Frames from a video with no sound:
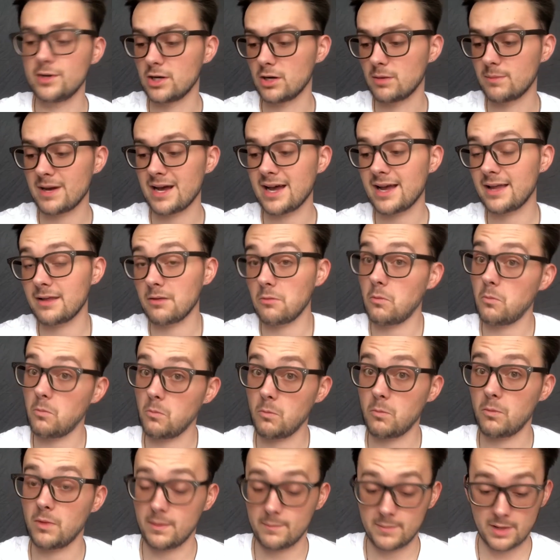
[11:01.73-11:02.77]
nearby.
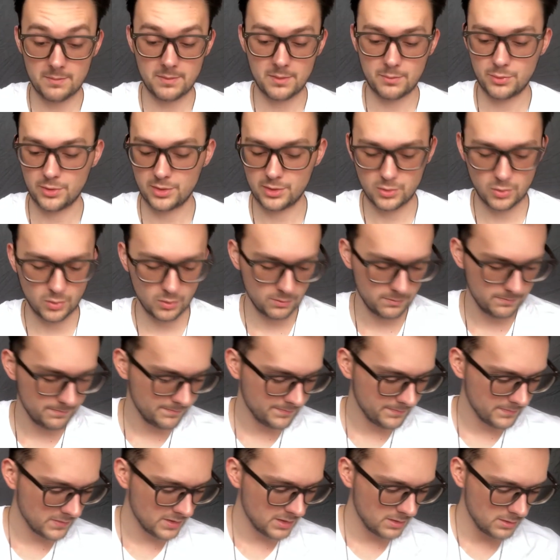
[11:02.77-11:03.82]
That might be pretty cool.
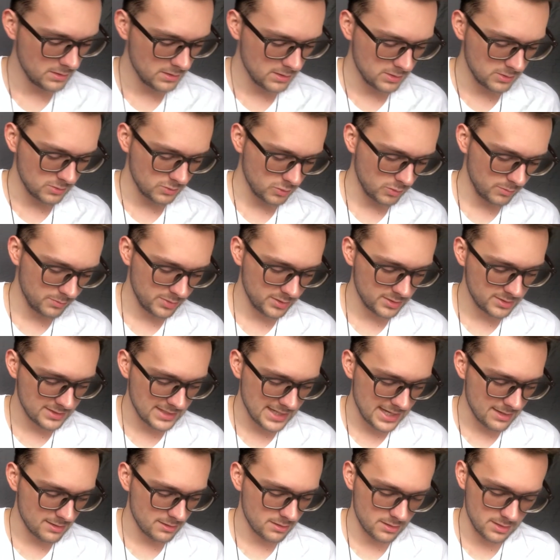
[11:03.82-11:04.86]
So we'll put
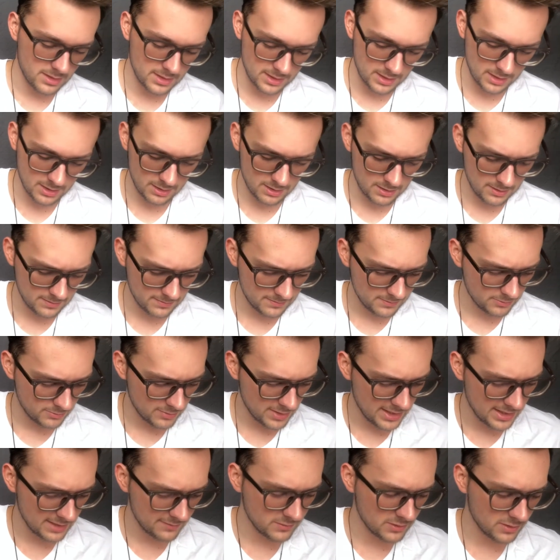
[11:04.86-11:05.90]
that there
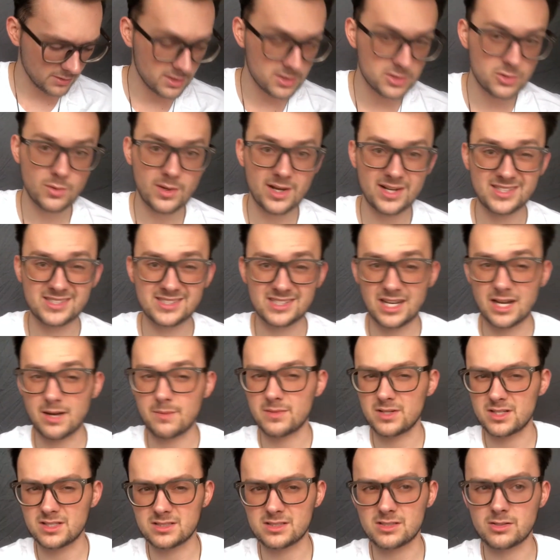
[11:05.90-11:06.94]
right after the two-headed
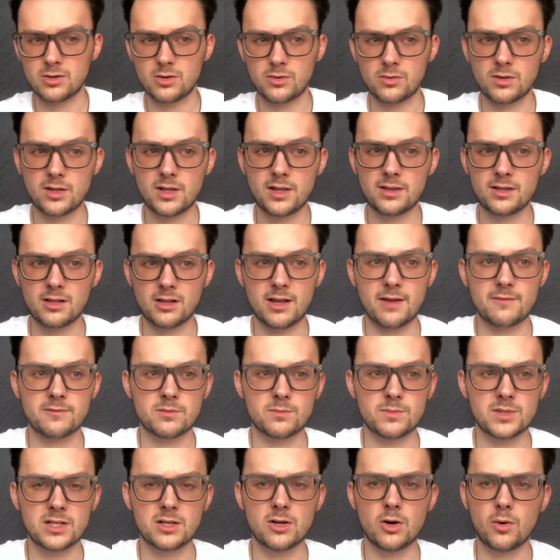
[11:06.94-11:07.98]
zombies, so they'll have to
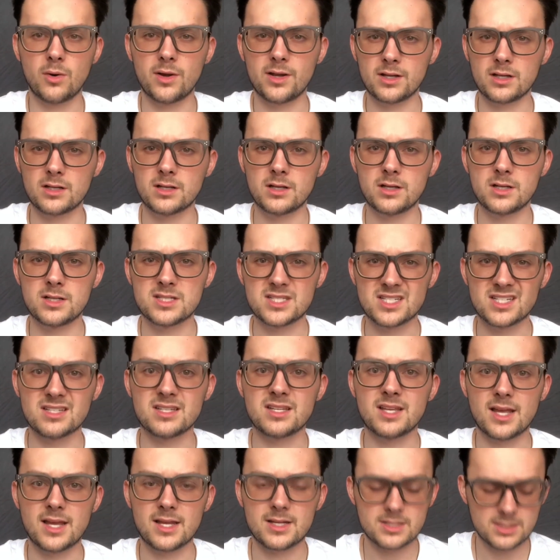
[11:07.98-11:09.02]
be going to
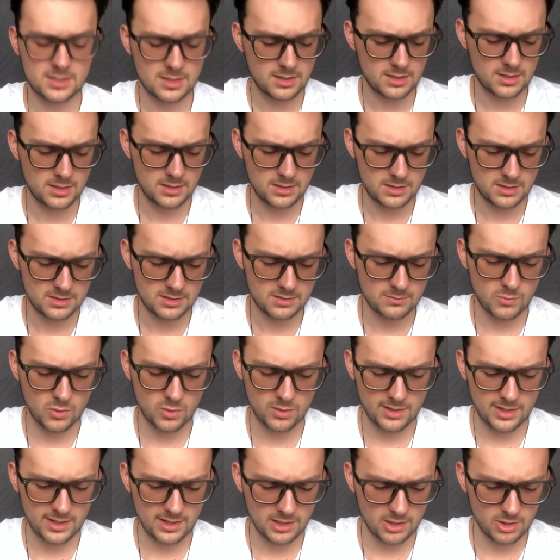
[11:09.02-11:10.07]
get some
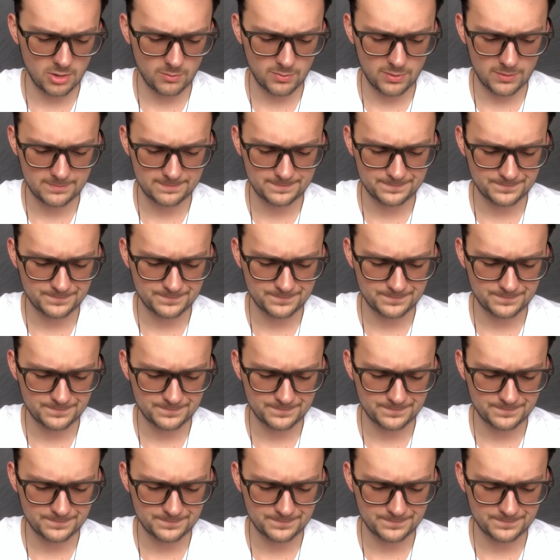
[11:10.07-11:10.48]
more help.